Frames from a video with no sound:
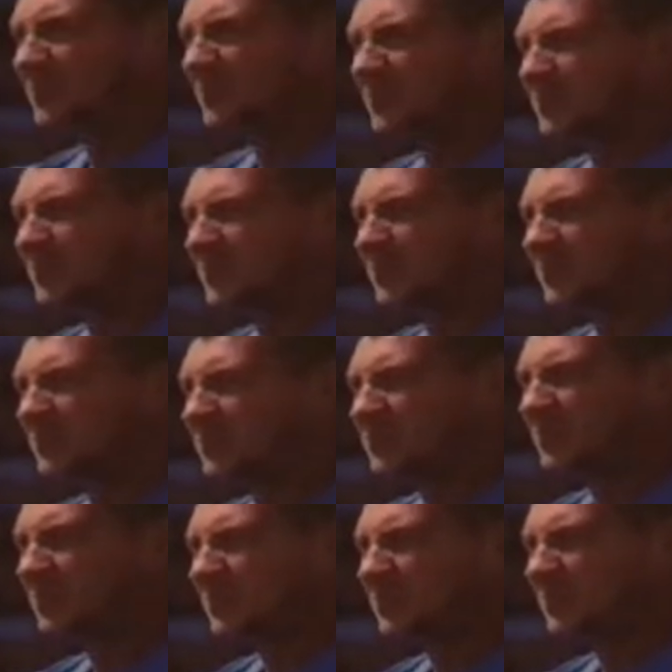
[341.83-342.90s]

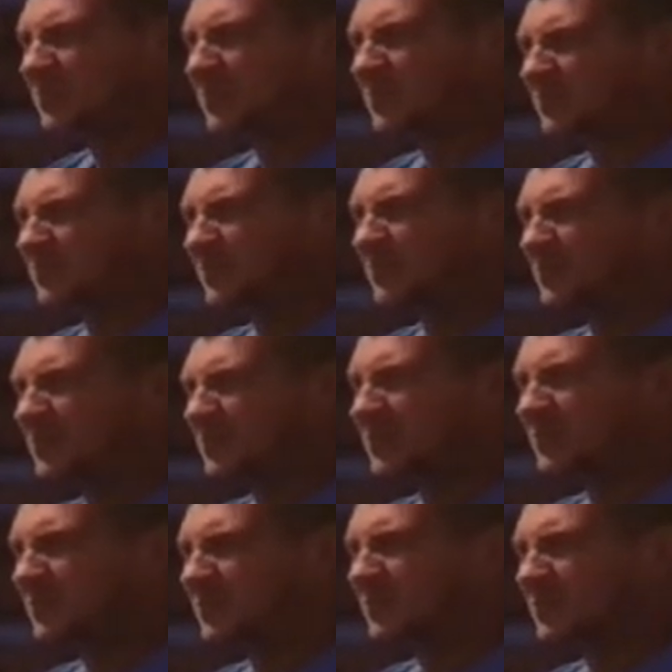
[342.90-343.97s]

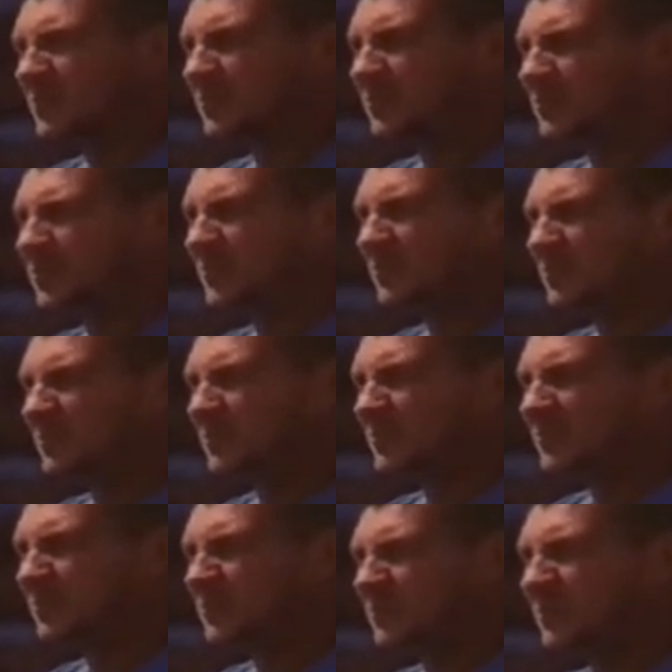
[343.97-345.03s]

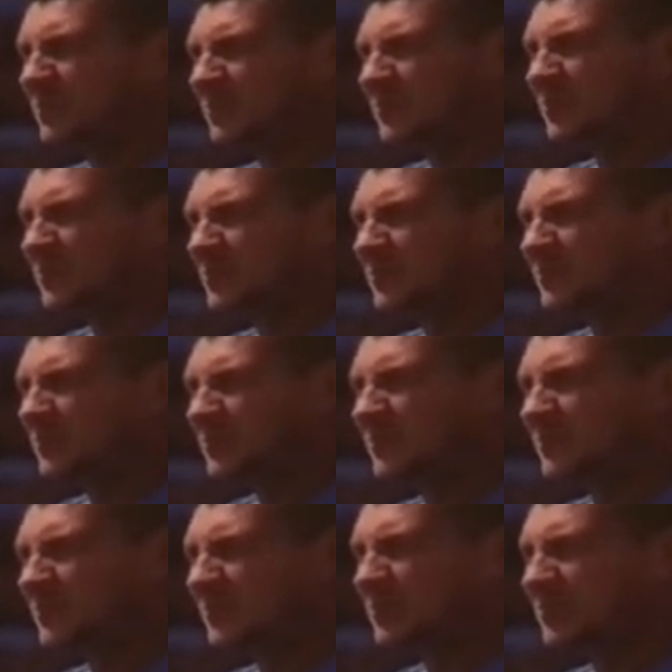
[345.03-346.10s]

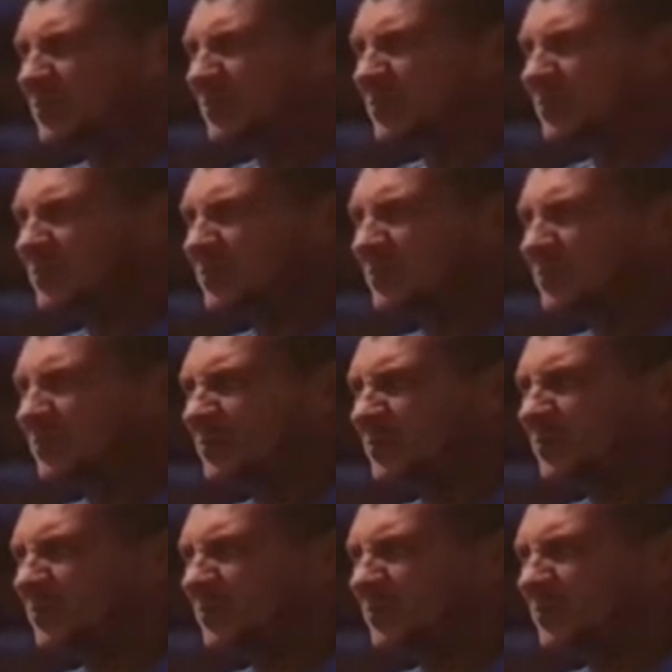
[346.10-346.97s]
Nothing is said.